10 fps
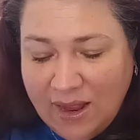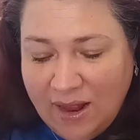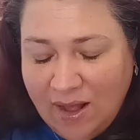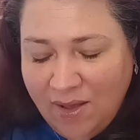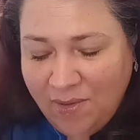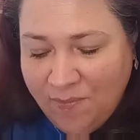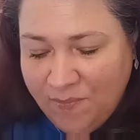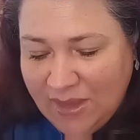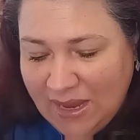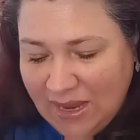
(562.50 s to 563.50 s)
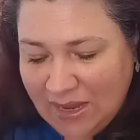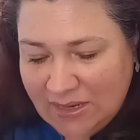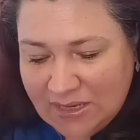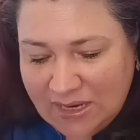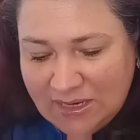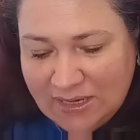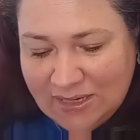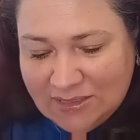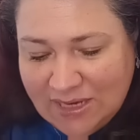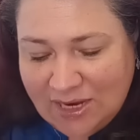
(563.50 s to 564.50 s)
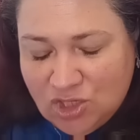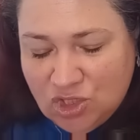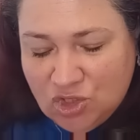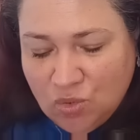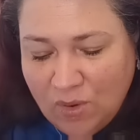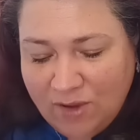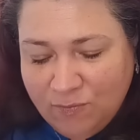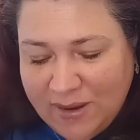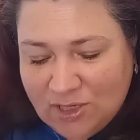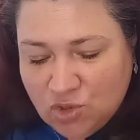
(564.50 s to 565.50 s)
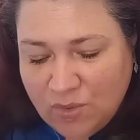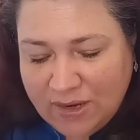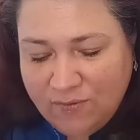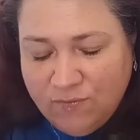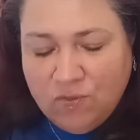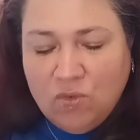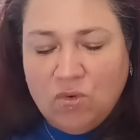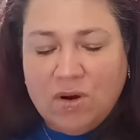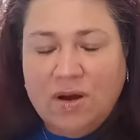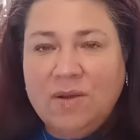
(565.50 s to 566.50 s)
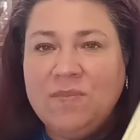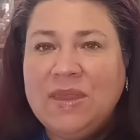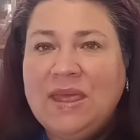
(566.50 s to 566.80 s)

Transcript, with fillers: um, and it is a 12 by 24,